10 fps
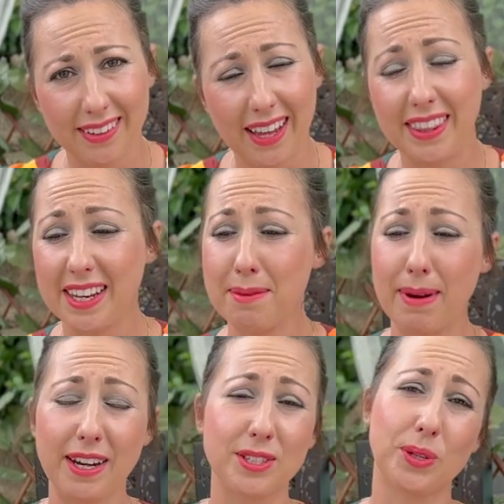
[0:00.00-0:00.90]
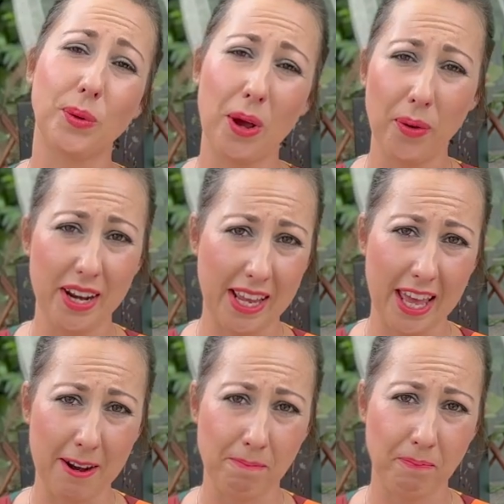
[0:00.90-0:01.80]
and then you're back to square one
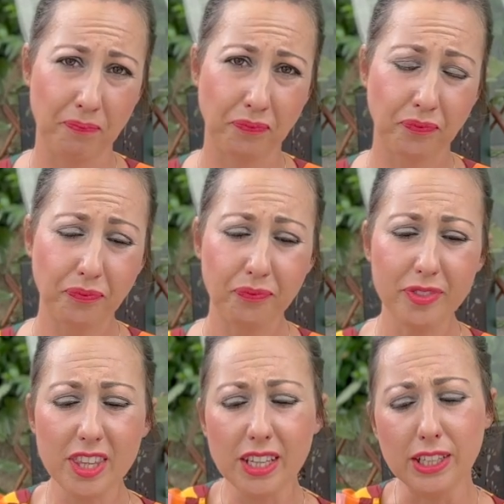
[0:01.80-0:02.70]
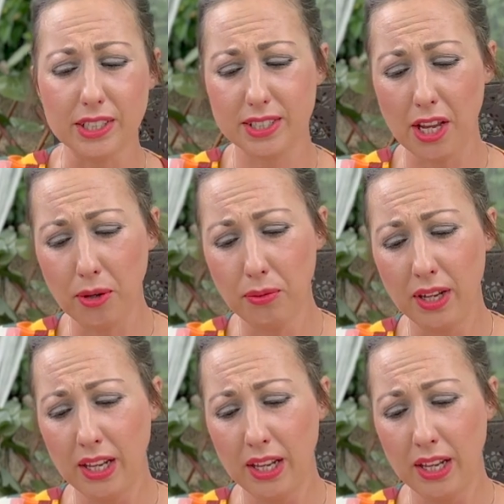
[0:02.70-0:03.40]
again. So